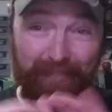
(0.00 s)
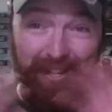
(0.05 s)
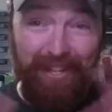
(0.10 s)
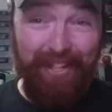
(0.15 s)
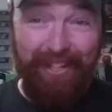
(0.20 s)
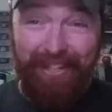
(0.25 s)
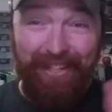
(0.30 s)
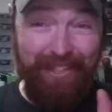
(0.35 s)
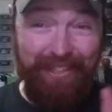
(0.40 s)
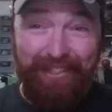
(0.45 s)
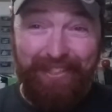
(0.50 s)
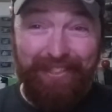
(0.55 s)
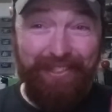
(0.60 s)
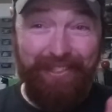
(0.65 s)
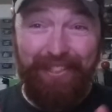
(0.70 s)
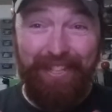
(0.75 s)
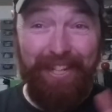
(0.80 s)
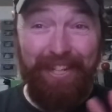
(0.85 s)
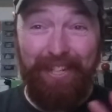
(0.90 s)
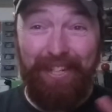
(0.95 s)
to
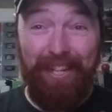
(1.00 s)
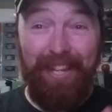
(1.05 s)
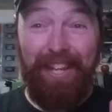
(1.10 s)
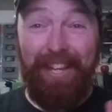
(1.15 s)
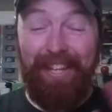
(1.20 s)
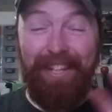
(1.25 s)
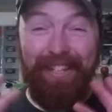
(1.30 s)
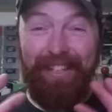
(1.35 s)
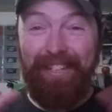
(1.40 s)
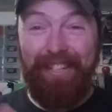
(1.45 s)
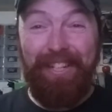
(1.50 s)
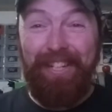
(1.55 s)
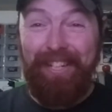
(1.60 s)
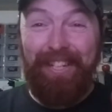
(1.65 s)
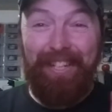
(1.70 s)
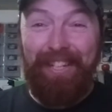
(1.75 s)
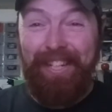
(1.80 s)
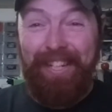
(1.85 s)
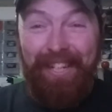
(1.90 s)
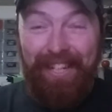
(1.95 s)
say
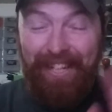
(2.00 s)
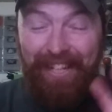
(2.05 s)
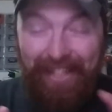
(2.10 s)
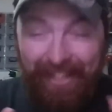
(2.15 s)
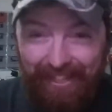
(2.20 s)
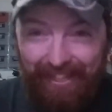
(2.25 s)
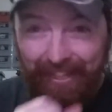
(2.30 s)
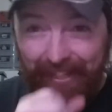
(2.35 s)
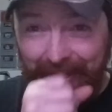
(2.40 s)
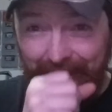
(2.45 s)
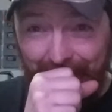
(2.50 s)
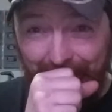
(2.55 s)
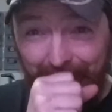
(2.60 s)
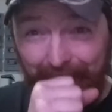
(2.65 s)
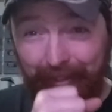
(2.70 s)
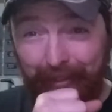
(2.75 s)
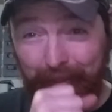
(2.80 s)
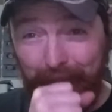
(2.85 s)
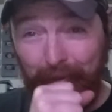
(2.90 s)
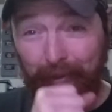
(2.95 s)

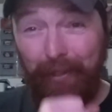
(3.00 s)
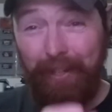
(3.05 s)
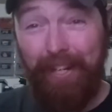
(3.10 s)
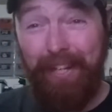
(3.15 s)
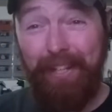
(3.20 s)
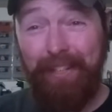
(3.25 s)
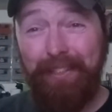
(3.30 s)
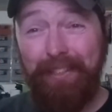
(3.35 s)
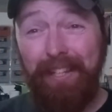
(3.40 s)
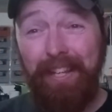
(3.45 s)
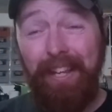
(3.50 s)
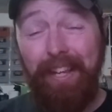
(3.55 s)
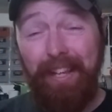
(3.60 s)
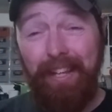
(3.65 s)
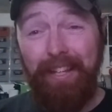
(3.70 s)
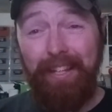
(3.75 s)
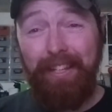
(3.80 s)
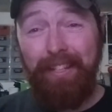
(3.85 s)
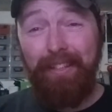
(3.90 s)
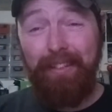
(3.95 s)
anything. Sorry, guys.
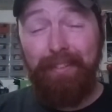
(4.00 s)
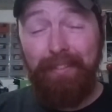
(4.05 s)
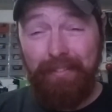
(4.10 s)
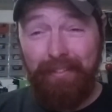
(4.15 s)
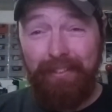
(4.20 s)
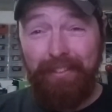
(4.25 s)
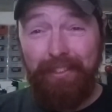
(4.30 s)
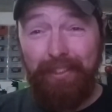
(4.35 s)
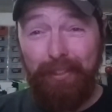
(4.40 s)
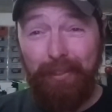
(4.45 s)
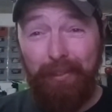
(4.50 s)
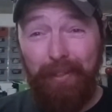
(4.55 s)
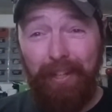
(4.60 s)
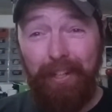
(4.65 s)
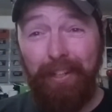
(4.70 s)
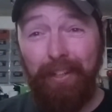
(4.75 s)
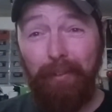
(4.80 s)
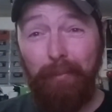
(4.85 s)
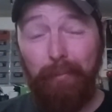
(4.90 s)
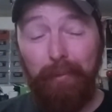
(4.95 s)
Still got
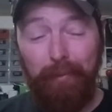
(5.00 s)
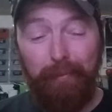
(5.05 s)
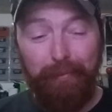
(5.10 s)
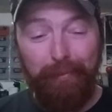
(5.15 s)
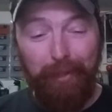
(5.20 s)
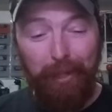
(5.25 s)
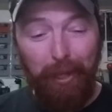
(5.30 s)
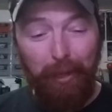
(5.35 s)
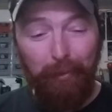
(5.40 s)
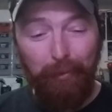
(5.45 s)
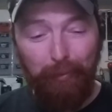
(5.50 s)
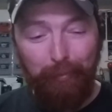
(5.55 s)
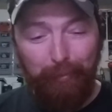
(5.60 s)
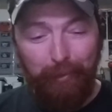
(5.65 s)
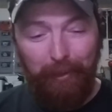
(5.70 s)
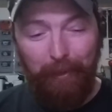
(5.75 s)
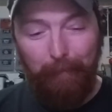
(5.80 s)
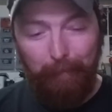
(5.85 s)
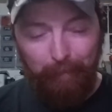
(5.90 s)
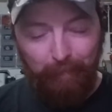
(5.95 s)
a little bit of a cold,
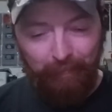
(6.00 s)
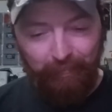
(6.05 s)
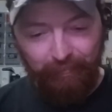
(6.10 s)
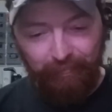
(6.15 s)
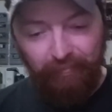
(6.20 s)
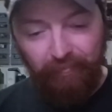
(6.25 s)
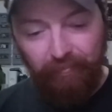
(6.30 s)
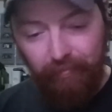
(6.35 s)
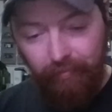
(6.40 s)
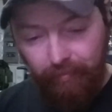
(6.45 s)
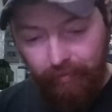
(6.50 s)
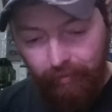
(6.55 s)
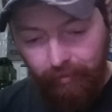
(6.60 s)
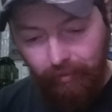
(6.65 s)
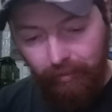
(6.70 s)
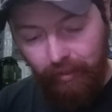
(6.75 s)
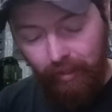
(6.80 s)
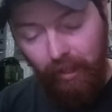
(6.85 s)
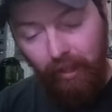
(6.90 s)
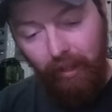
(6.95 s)
but
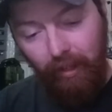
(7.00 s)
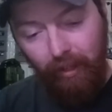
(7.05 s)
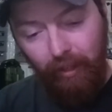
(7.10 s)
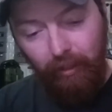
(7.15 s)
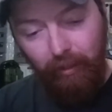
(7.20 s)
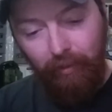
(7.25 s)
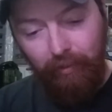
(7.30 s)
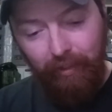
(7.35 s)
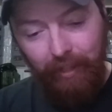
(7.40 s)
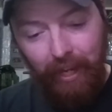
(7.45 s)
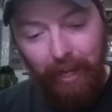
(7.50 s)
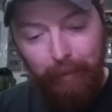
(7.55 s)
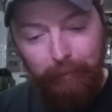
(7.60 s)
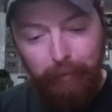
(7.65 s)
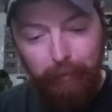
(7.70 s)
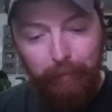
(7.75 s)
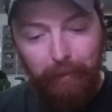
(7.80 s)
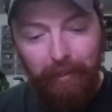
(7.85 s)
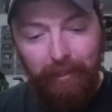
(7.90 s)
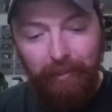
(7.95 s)
here are the
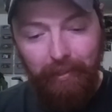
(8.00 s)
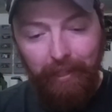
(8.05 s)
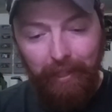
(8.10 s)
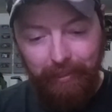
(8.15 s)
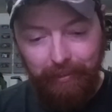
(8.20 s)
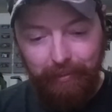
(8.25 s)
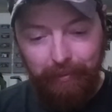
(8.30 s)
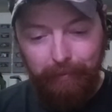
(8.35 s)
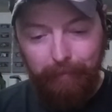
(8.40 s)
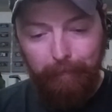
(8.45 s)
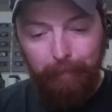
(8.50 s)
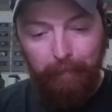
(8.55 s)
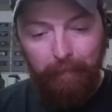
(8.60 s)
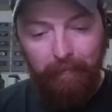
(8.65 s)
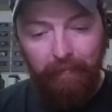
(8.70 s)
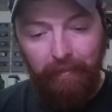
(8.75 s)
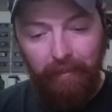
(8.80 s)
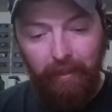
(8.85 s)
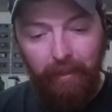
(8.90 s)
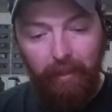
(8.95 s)
games in my collection.
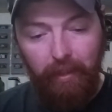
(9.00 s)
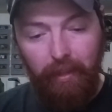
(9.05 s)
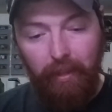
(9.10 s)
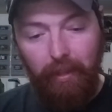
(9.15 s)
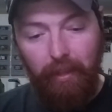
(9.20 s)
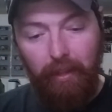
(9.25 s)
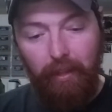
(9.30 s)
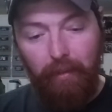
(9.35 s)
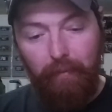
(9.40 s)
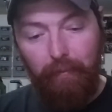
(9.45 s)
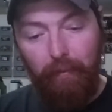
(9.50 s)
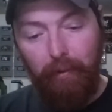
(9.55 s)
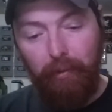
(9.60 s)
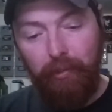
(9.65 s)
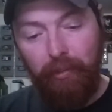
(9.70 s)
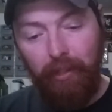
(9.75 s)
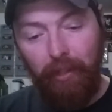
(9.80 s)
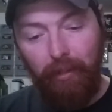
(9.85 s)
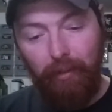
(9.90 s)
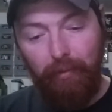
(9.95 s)

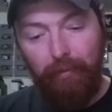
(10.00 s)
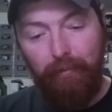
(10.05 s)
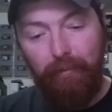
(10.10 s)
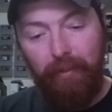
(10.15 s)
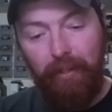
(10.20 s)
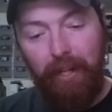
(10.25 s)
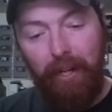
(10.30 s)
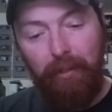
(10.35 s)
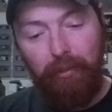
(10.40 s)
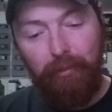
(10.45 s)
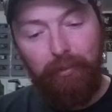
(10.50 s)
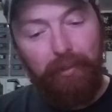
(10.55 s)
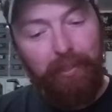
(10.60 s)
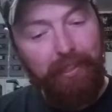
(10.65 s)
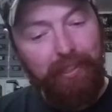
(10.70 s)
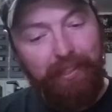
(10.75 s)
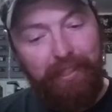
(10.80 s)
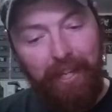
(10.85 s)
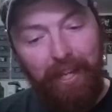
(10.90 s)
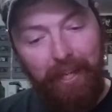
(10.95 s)
First off, and I was
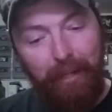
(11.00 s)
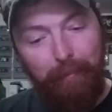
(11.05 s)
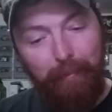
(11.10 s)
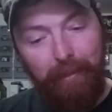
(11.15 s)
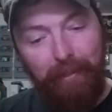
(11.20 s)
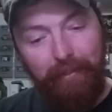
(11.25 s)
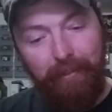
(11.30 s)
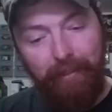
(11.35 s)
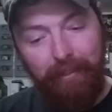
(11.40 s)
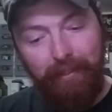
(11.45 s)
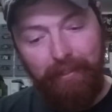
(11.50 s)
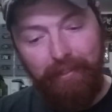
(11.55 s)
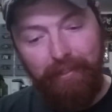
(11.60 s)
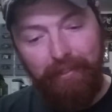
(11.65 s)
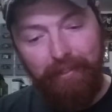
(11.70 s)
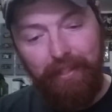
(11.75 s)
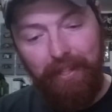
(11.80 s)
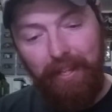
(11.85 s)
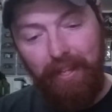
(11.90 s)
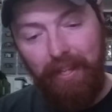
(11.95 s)
really sad about
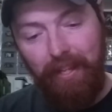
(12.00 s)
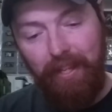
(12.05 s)
this,